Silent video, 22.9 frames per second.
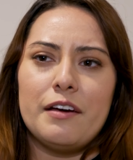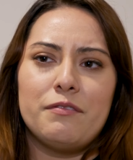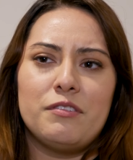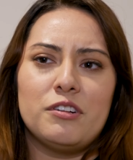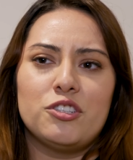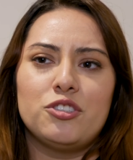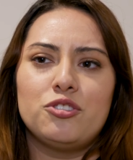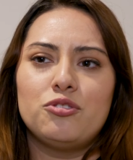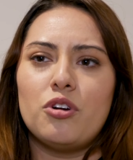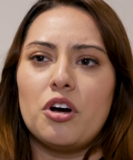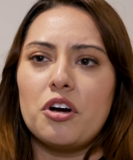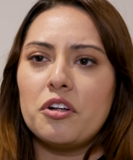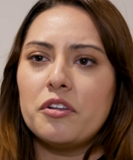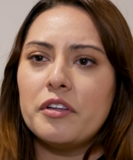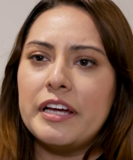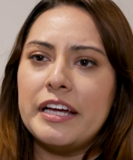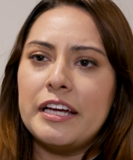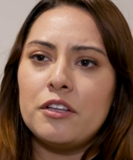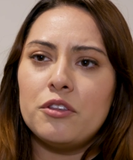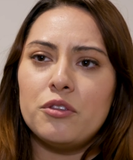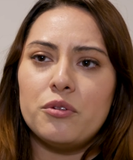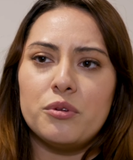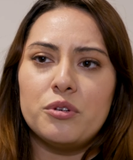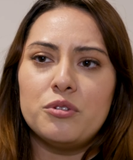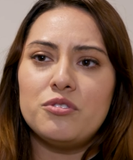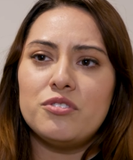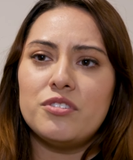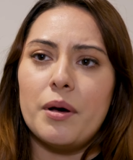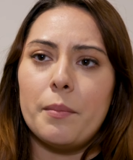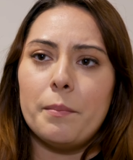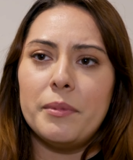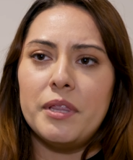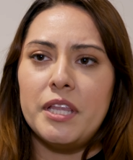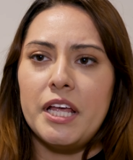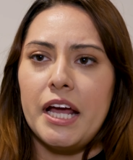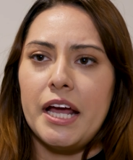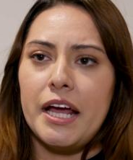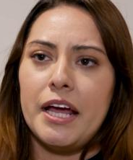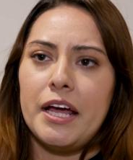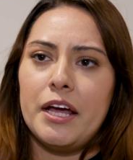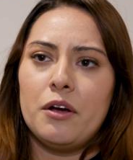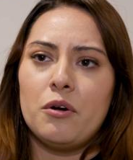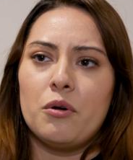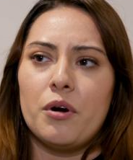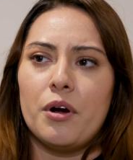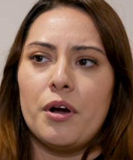if they're struggling through
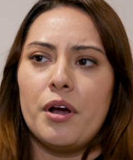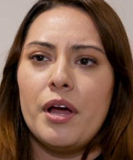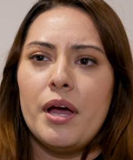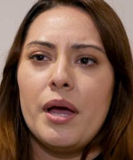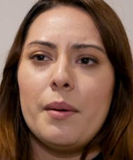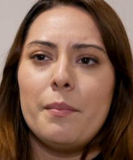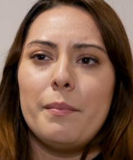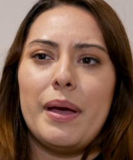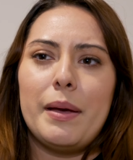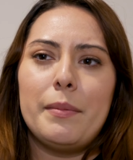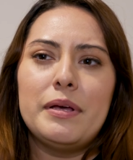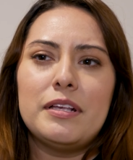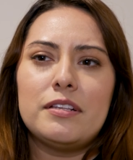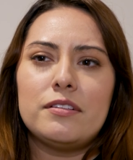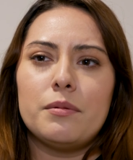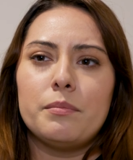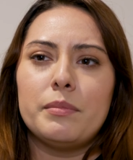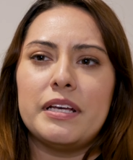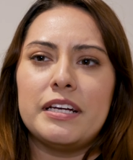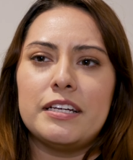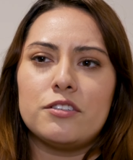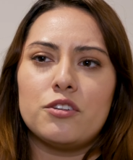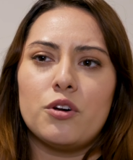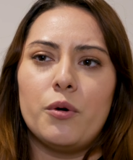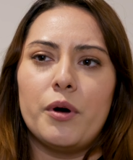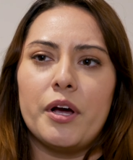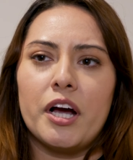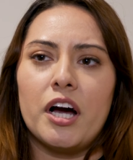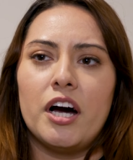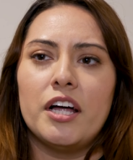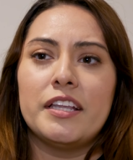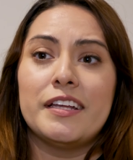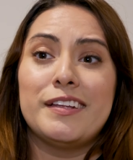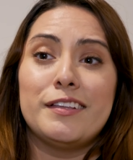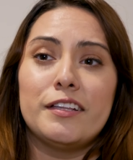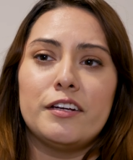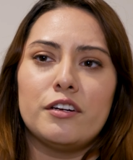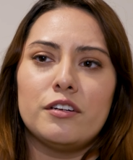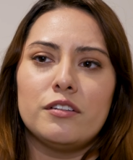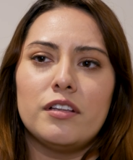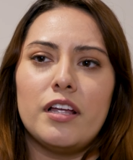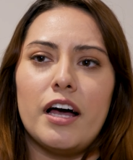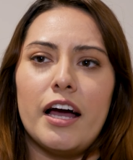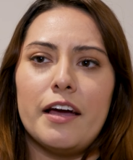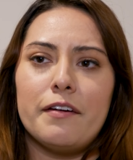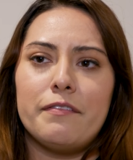something or maybe something is going on in their
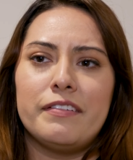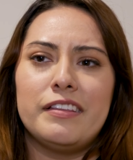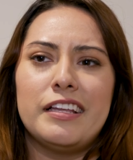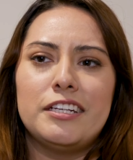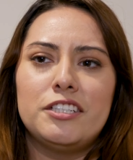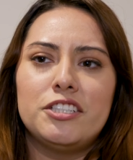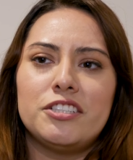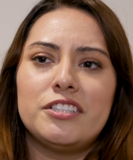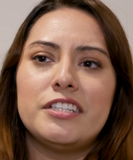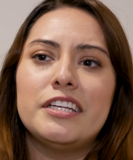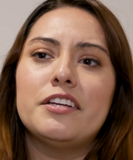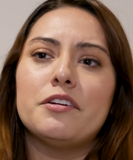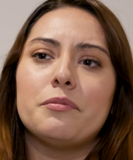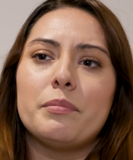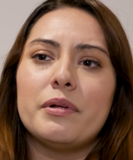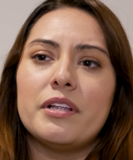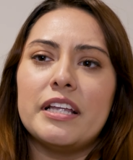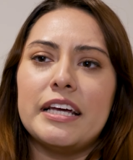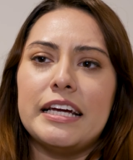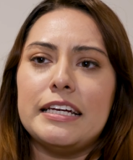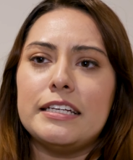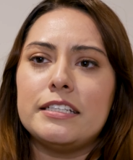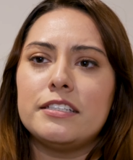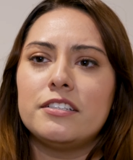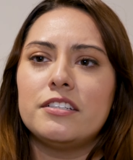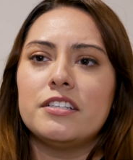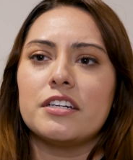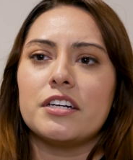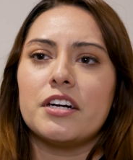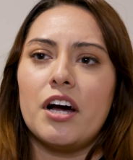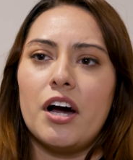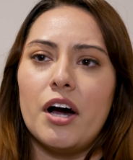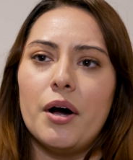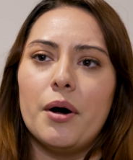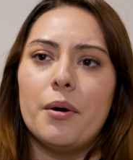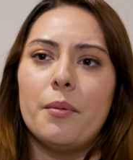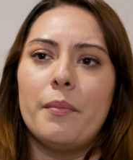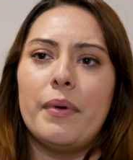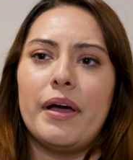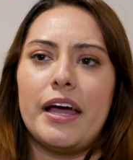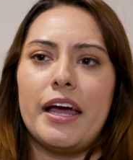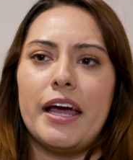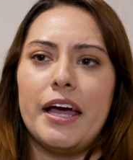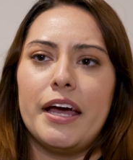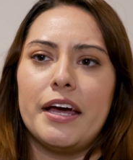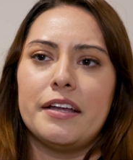life and they just need a place to come
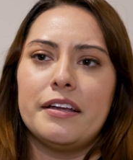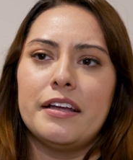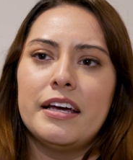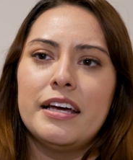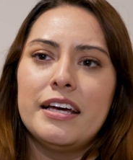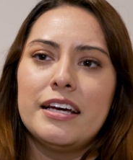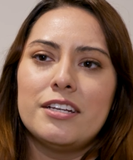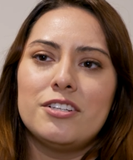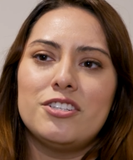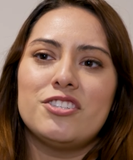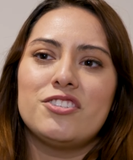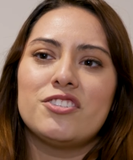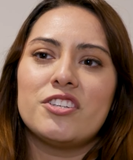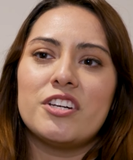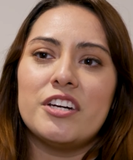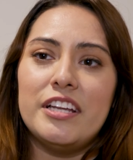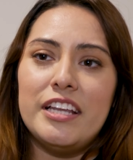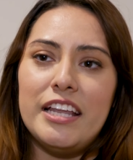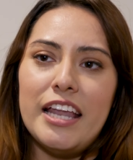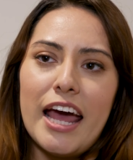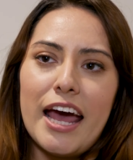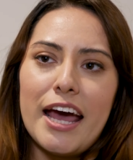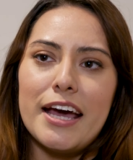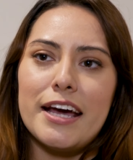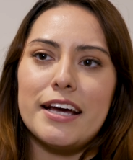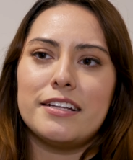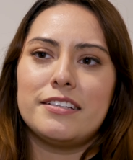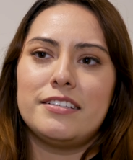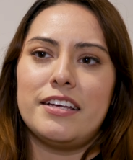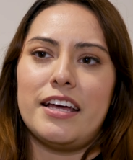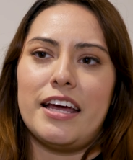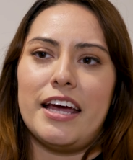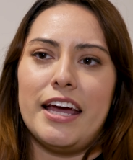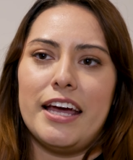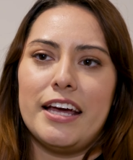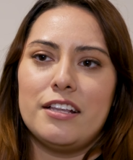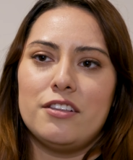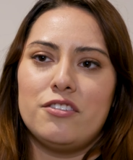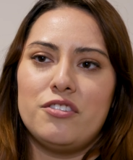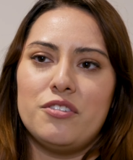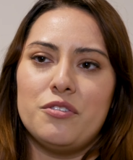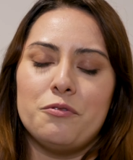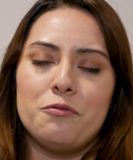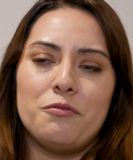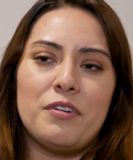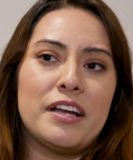and just connect and
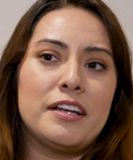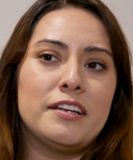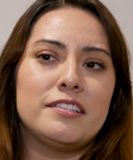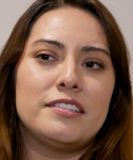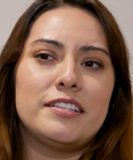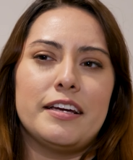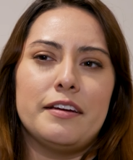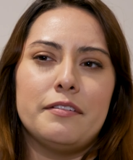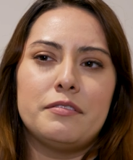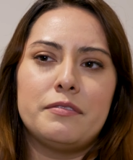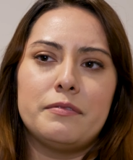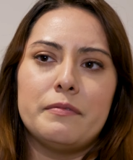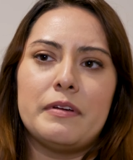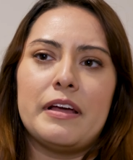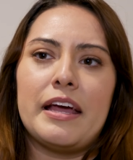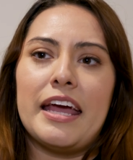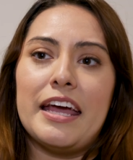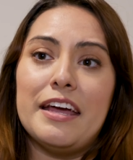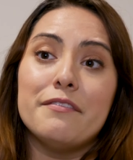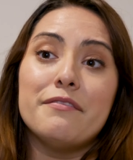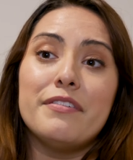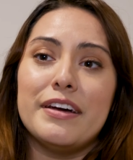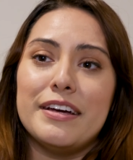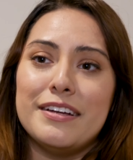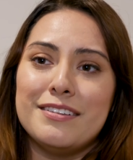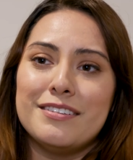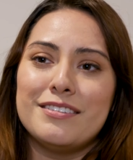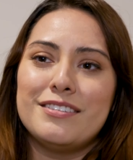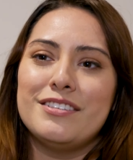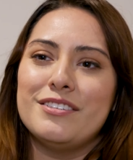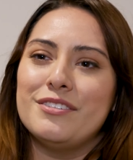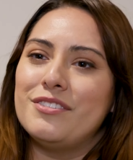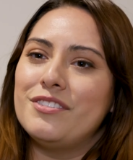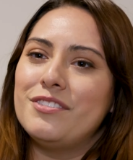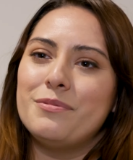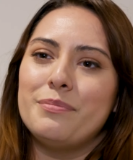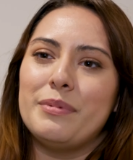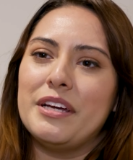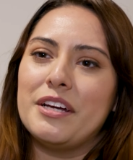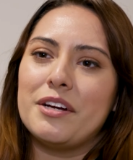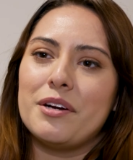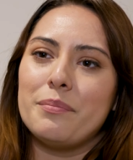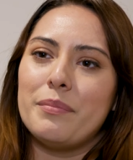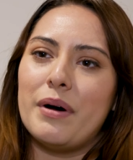to find a safe haven to speak